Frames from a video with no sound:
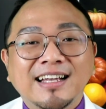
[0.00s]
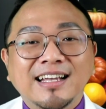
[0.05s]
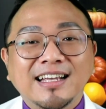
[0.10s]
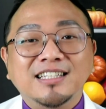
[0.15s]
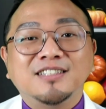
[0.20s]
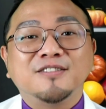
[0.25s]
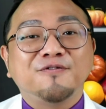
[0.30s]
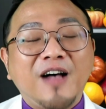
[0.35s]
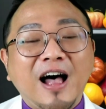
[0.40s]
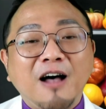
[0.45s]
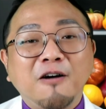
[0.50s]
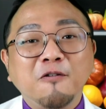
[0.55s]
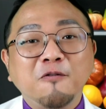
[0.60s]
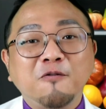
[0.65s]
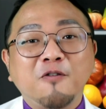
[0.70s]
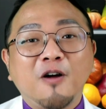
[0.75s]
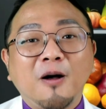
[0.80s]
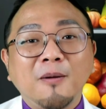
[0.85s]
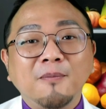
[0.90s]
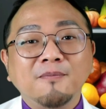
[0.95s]
is found
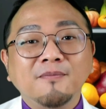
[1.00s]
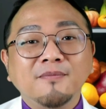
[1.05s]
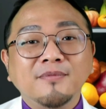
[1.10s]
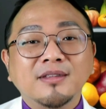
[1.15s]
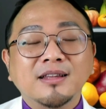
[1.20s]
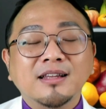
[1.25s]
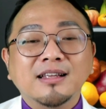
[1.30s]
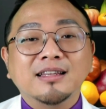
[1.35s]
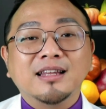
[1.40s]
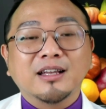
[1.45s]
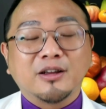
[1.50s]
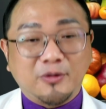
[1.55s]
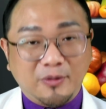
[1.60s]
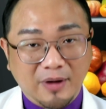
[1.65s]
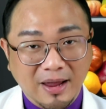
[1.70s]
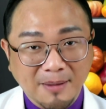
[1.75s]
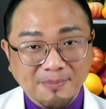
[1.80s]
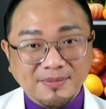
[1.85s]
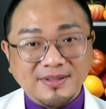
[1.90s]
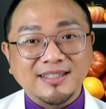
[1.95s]
from the
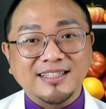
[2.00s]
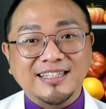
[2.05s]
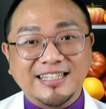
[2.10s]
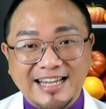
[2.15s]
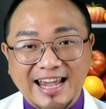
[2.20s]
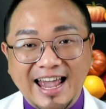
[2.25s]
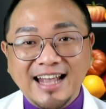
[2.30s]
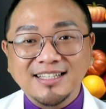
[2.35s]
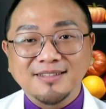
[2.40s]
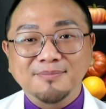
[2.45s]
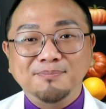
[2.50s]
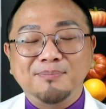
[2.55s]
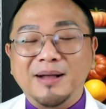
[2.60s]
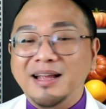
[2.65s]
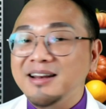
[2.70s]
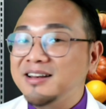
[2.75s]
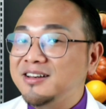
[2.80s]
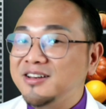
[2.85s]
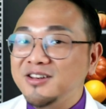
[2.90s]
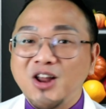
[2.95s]
grapes, yes,
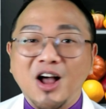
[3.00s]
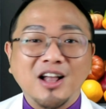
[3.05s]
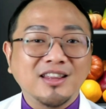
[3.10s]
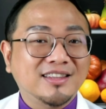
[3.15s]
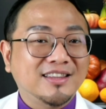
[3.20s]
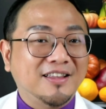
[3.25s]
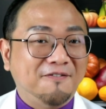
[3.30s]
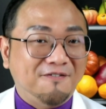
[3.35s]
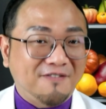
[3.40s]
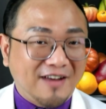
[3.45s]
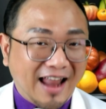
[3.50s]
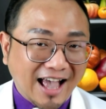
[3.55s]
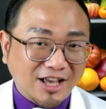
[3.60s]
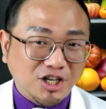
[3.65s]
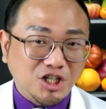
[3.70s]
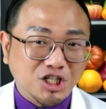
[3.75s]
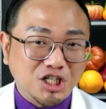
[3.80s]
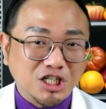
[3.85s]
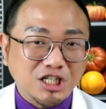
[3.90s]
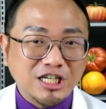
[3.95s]
but not the
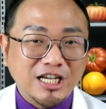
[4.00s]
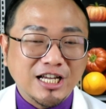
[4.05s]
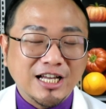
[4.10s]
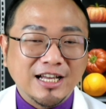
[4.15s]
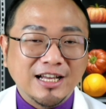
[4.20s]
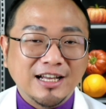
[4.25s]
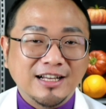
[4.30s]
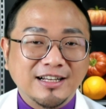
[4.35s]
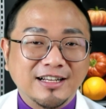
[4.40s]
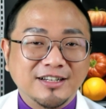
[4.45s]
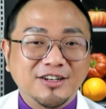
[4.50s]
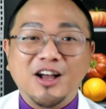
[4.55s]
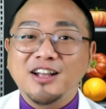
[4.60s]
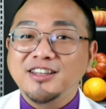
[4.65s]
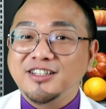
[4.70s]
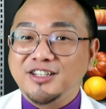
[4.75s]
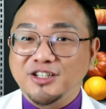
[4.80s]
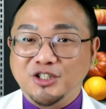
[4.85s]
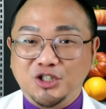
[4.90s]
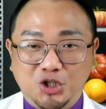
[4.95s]
flesh,
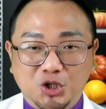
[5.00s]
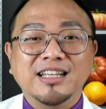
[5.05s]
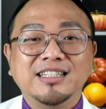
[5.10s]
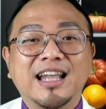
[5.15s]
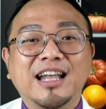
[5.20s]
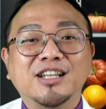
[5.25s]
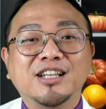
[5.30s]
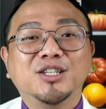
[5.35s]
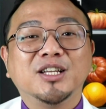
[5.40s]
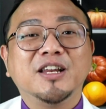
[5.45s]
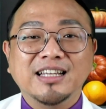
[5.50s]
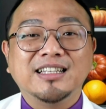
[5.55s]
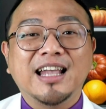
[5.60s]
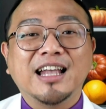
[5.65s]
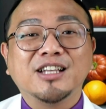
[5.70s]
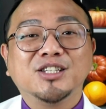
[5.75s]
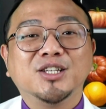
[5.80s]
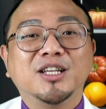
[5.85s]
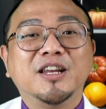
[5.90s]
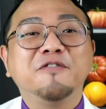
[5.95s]
not the juice. It's
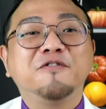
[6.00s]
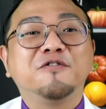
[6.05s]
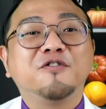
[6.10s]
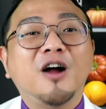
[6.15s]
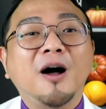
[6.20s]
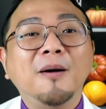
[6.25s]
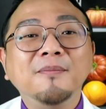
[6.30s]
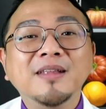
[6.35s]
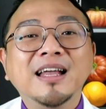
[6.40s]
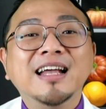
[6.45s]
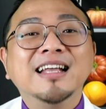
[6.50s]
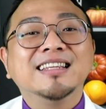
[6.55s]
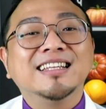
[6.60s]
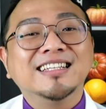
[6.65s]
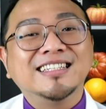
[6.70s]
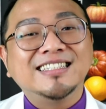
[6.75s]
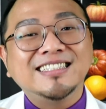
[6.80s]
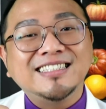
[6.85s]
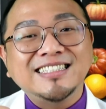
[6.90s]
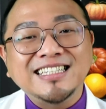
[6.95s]
actually from the
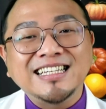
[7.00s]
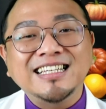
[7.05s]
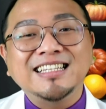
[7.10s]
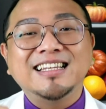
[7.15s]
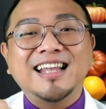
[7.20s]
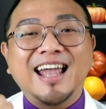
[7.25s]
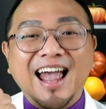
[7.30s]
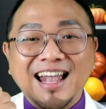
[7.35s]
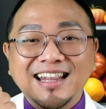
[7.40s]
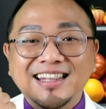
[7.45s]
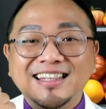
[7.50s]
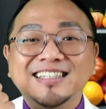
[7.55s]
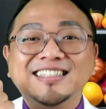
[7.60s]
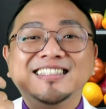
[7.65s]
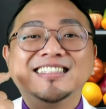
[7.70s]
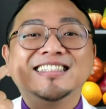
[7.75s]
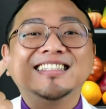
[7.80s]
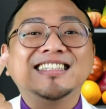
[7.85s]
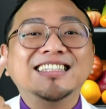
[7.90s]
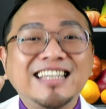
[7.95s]
seed and the
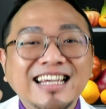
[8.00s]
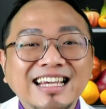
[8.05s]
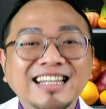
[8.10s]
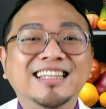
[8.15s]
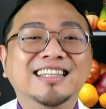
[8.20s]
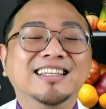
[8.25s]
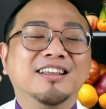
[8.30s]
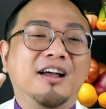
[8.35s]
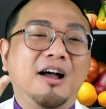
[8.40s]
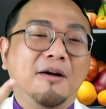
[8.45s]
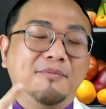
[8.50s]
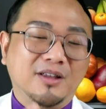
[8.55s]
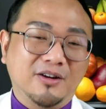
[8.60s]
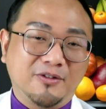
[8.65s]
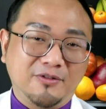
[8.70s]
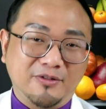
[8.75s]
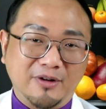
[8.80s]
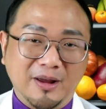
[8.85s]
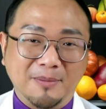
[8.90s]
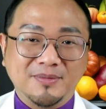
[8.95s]
skin of the
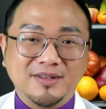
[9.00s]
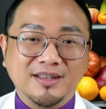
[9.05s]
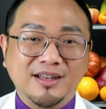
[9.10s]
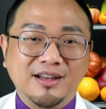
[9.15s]
grapes.